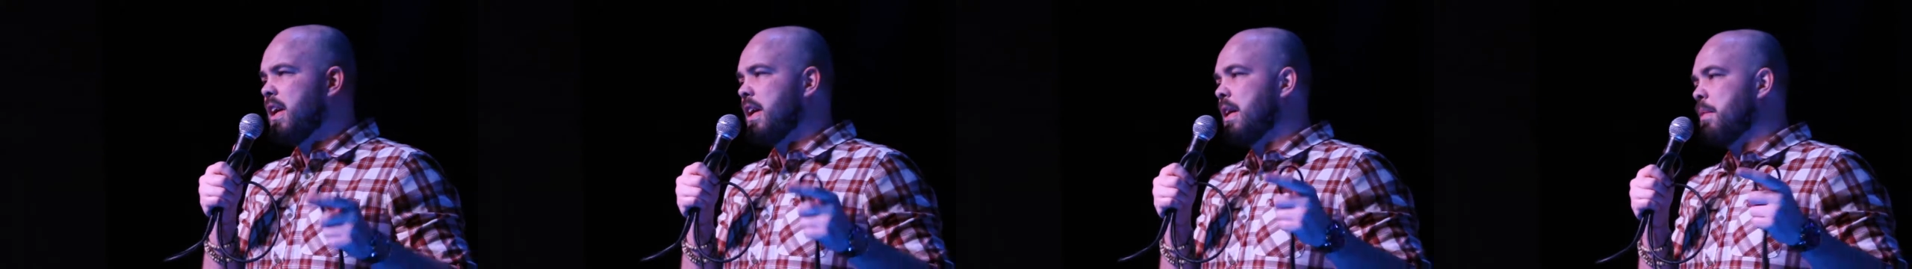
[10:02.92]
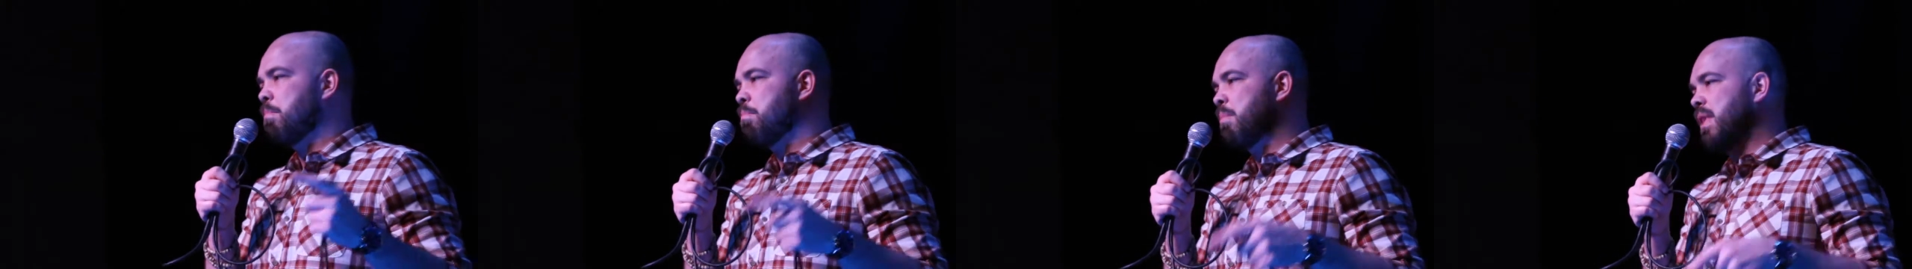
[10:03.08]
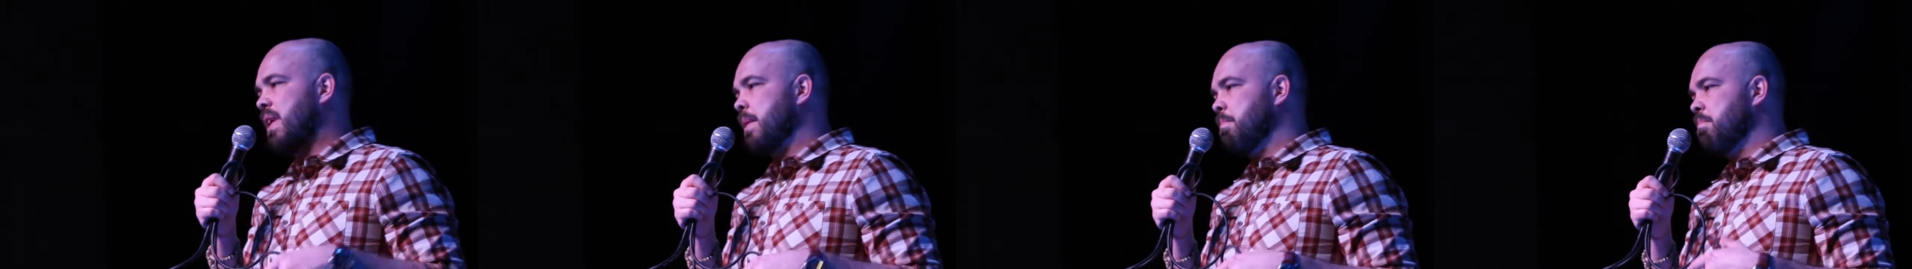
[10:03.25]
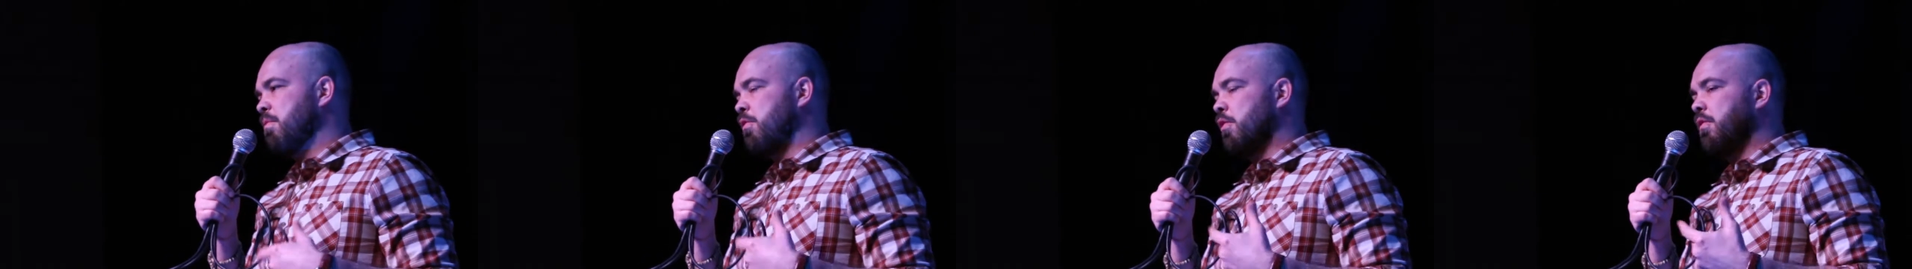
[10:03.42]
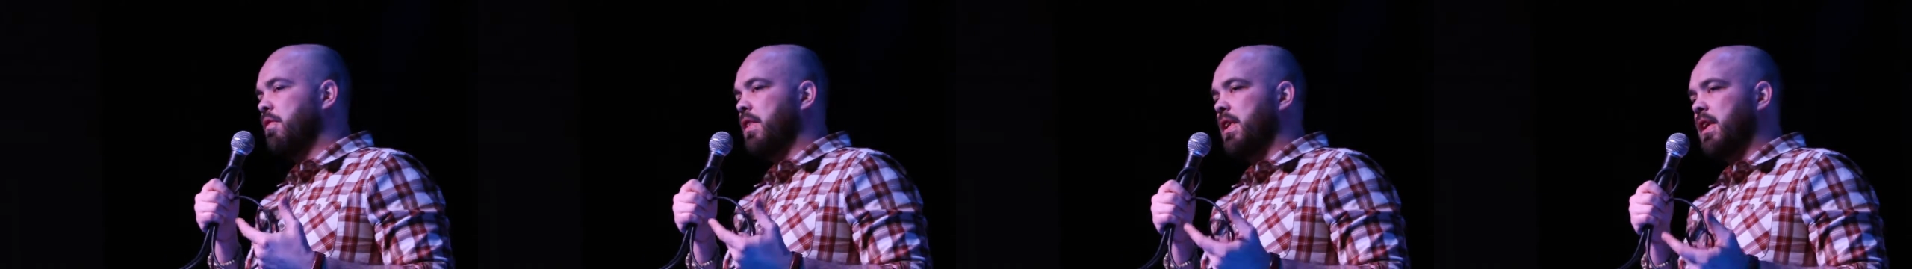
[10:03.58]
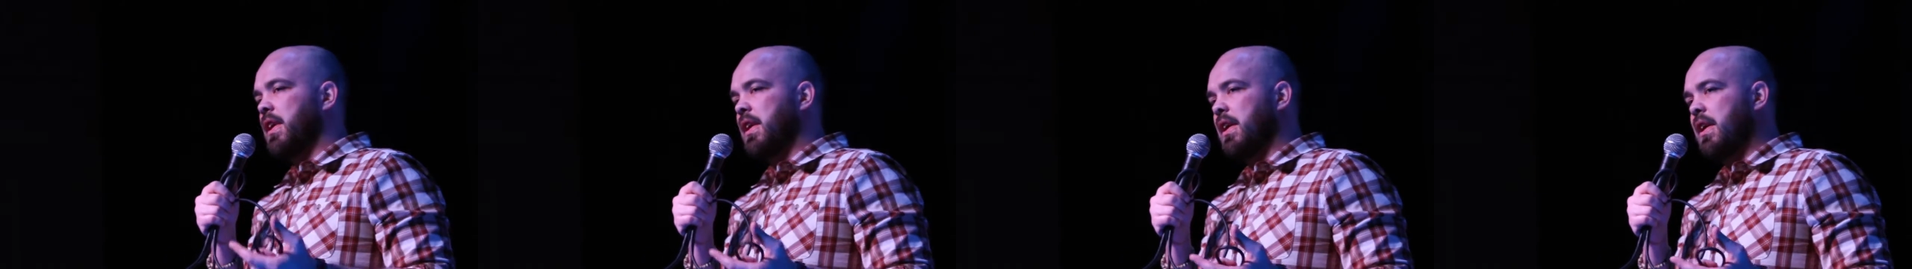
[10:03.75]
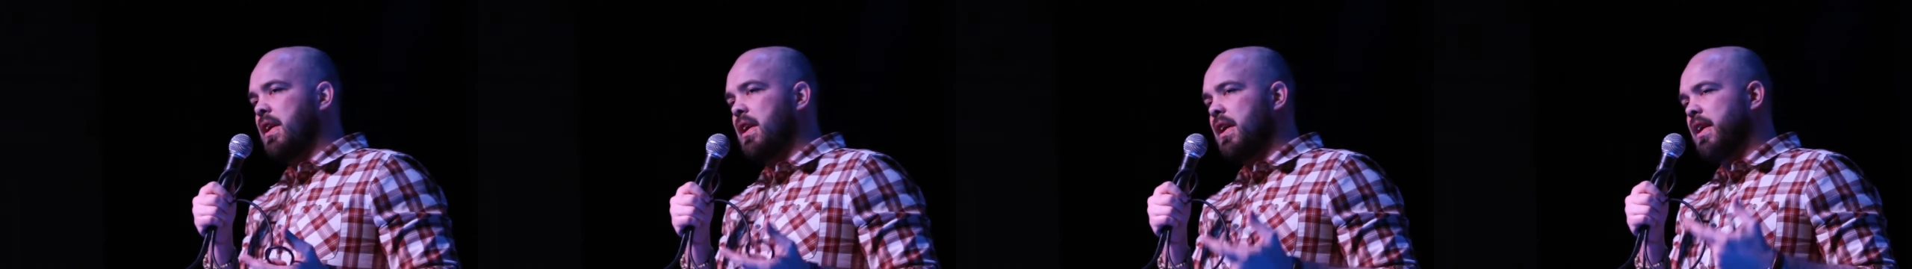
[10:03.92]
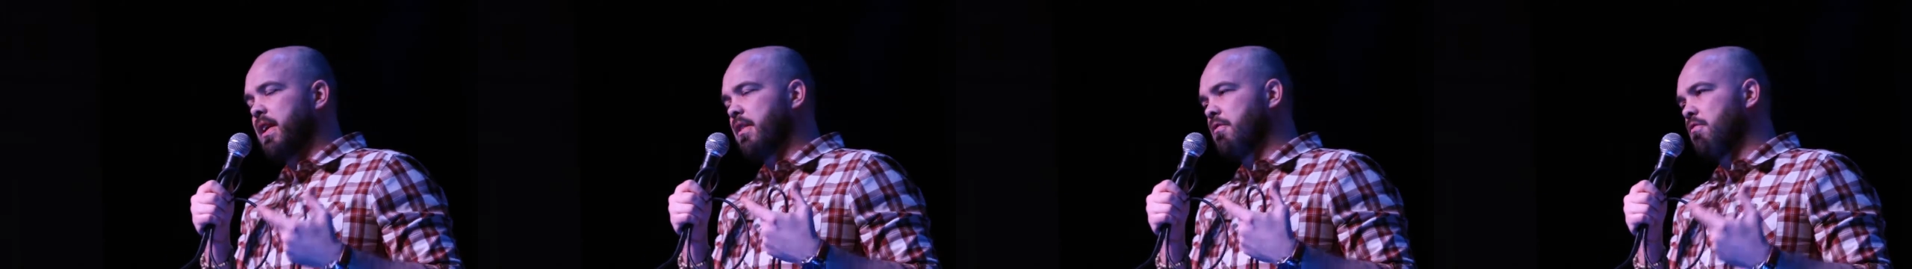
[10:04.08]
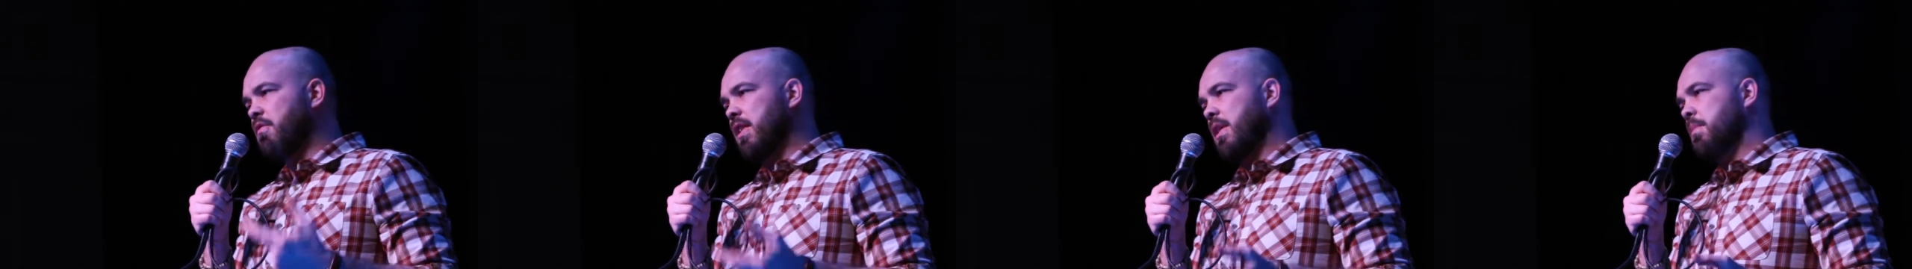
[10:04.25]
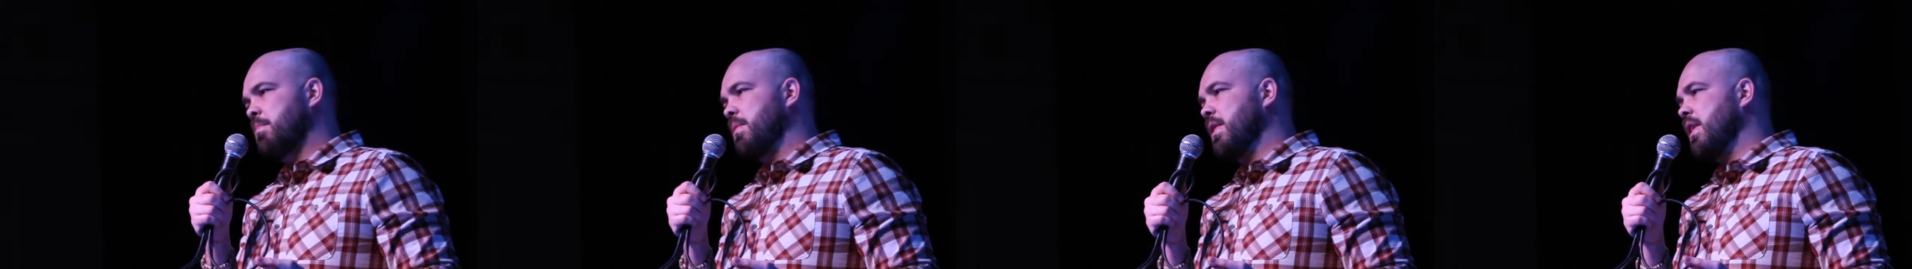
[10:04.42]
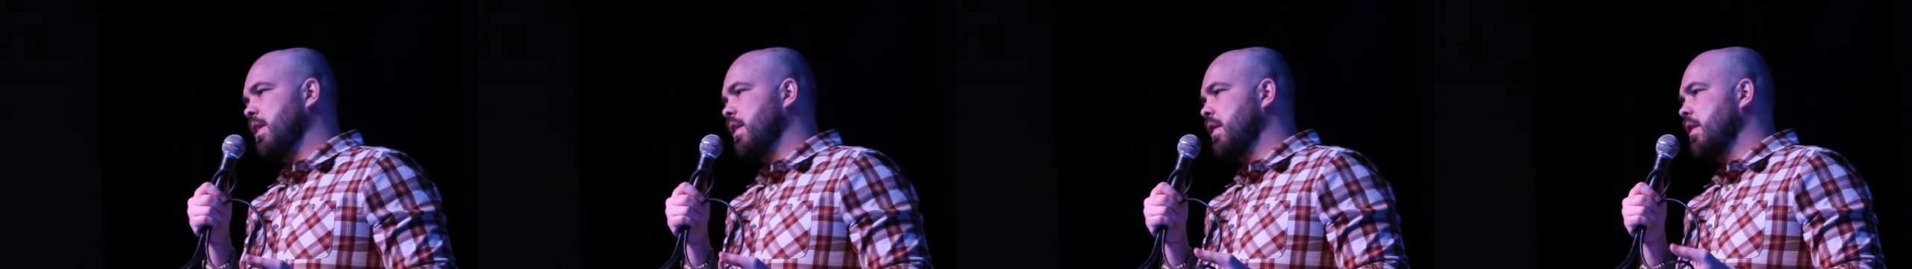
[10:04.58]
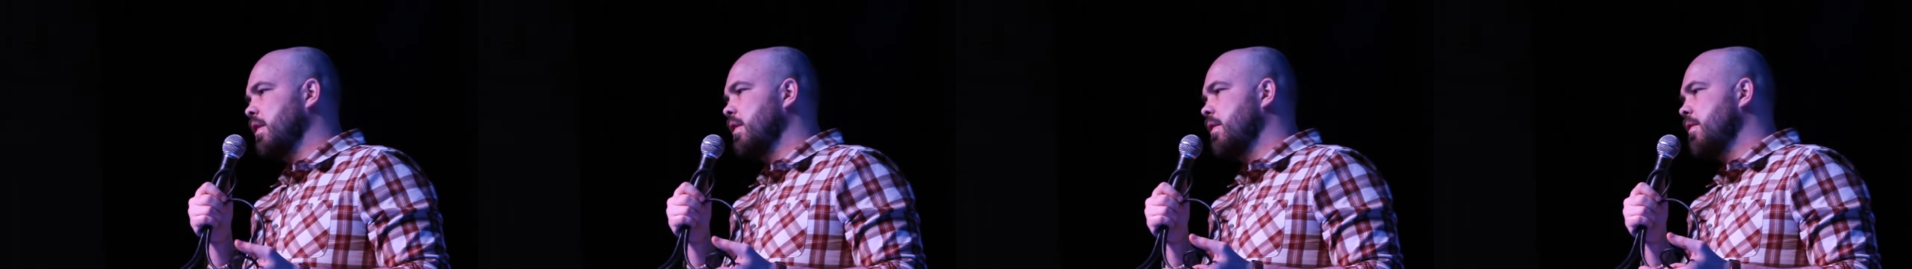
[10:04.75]
her big brother had raped
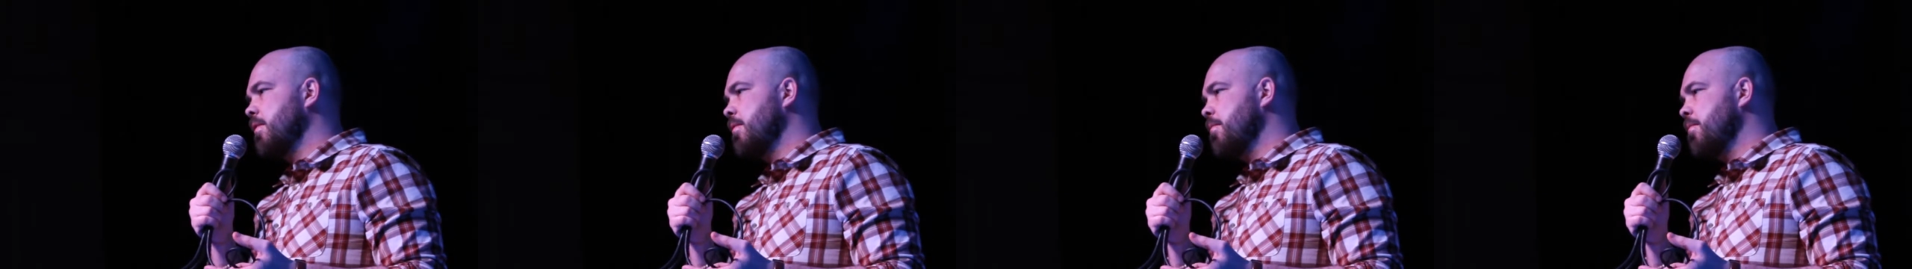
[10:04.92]
her.